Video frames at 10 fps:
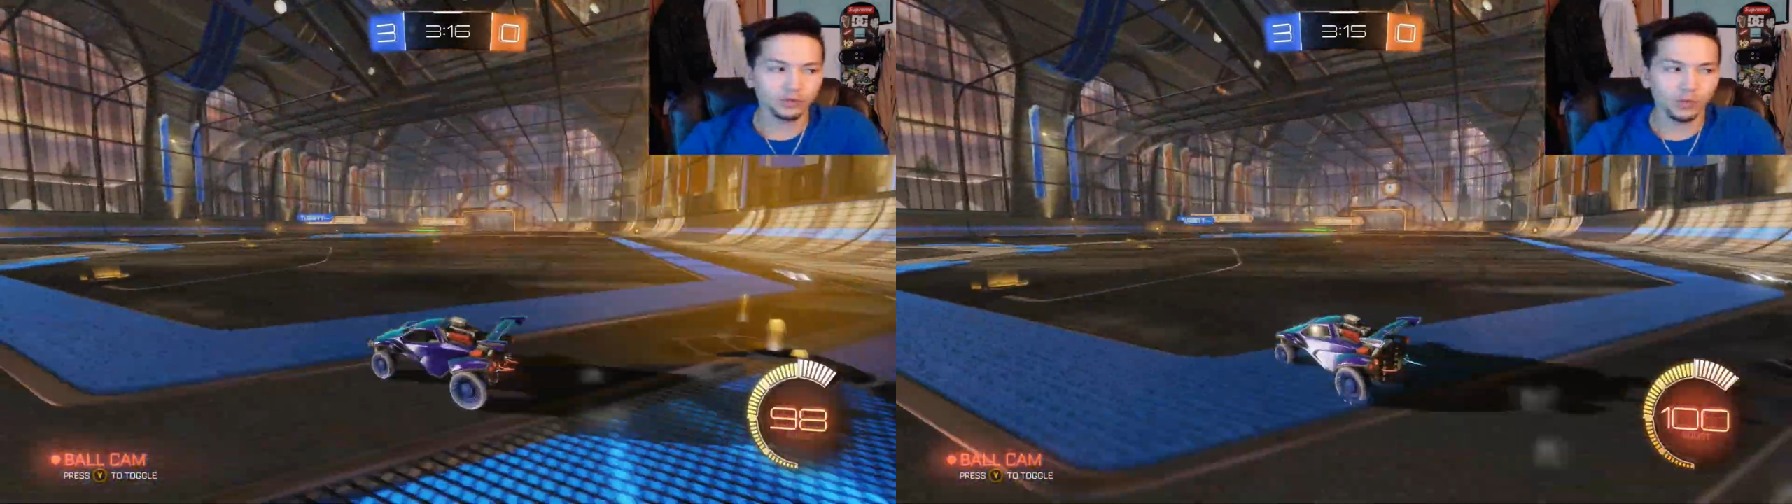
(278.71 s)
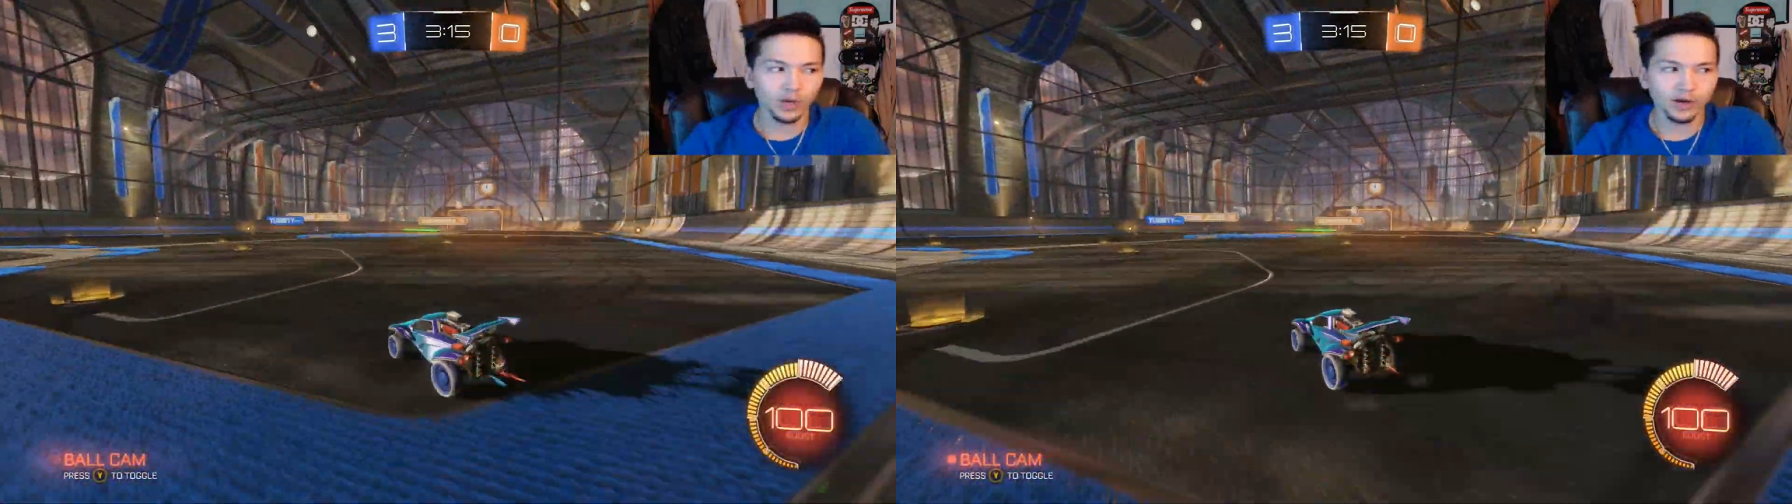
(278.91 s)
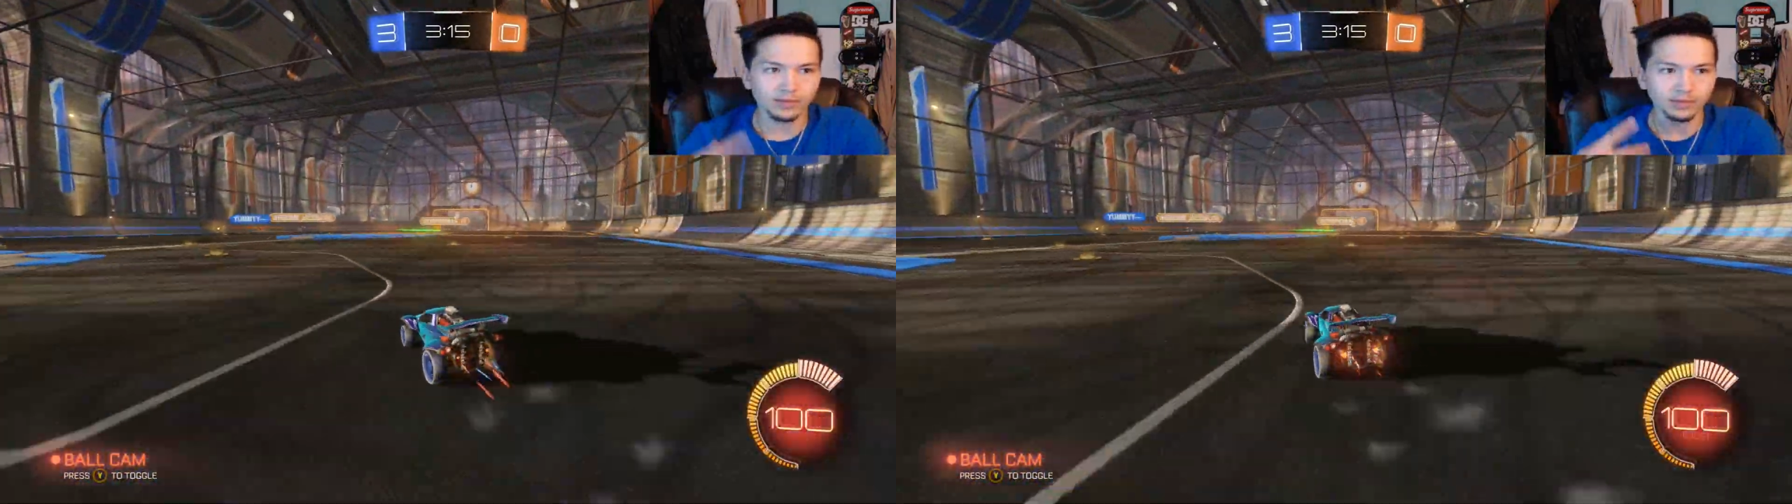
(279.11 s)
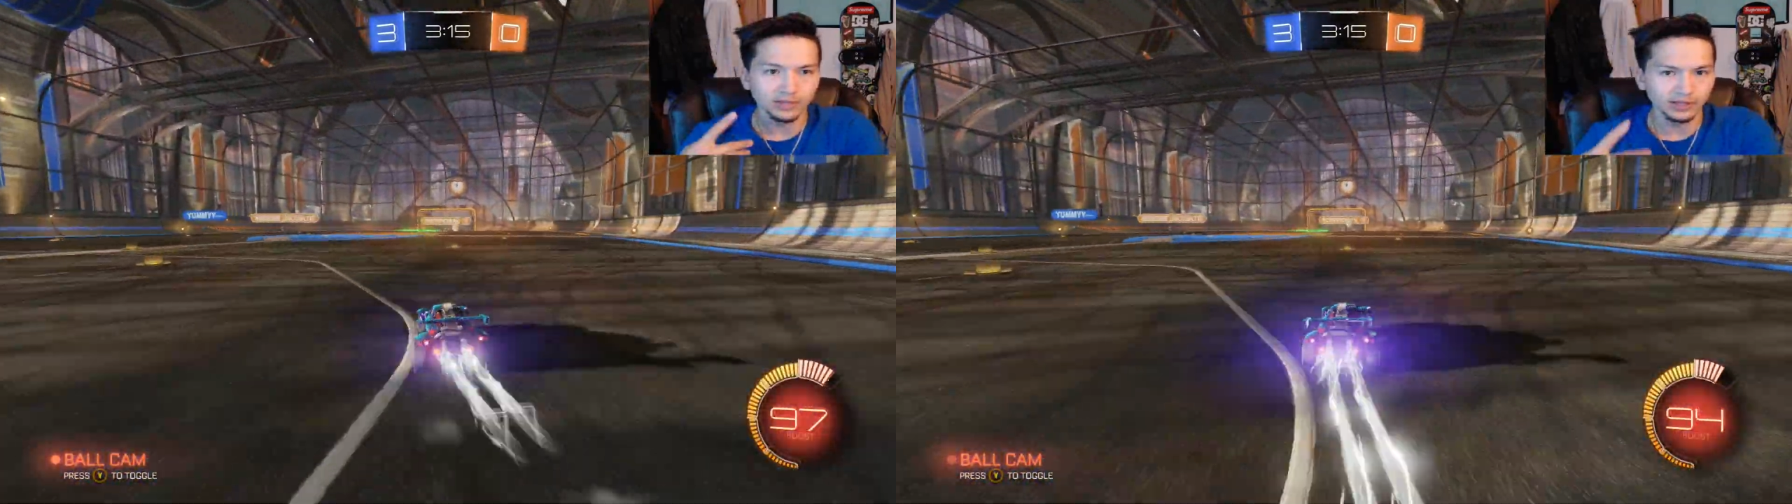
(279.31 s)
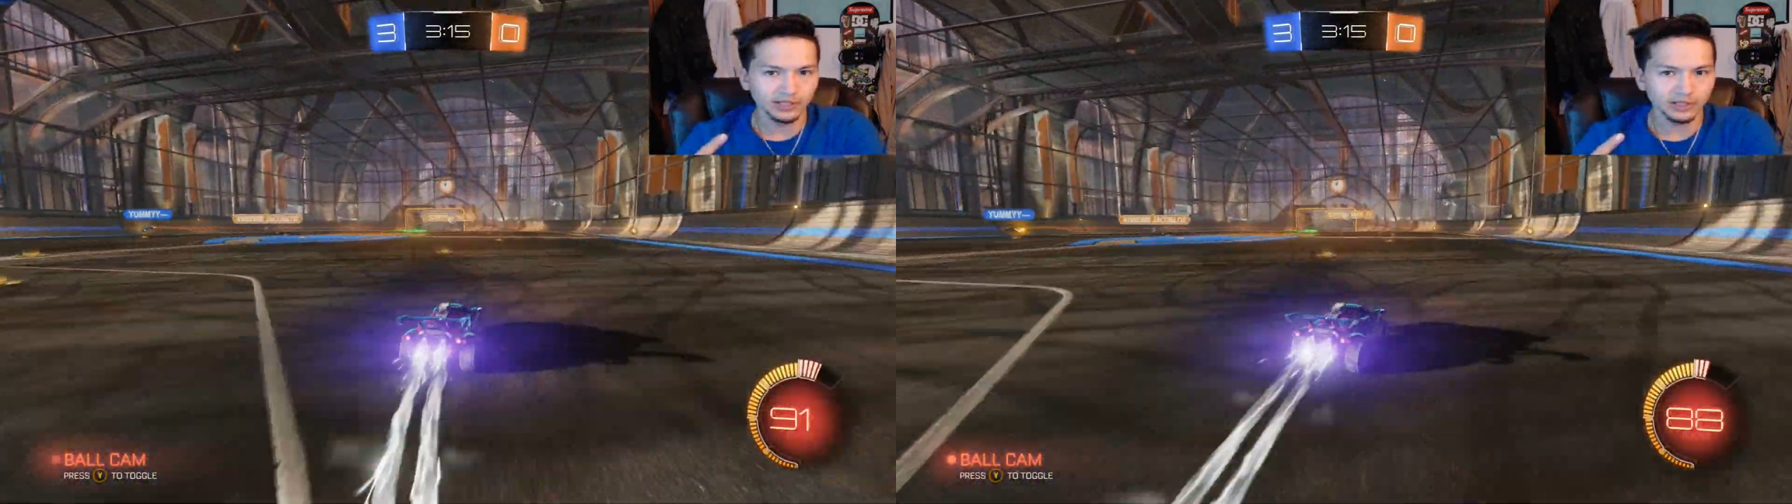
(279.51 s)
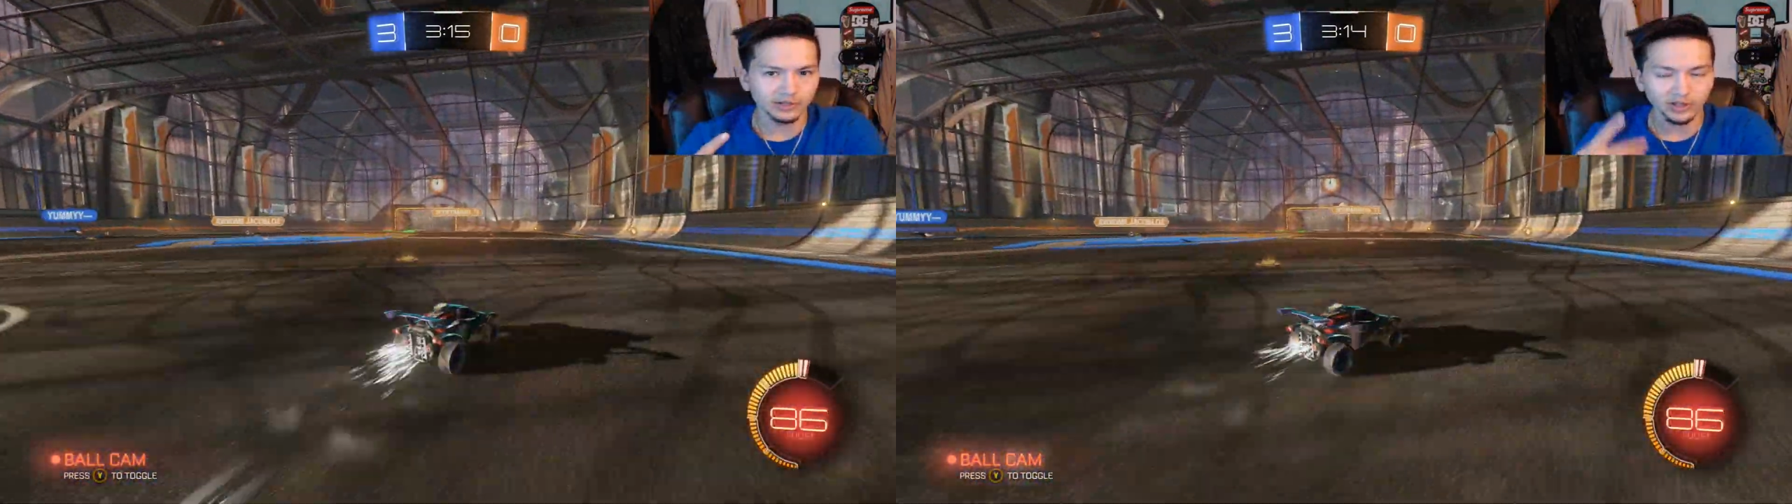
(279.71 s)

as well, I believe,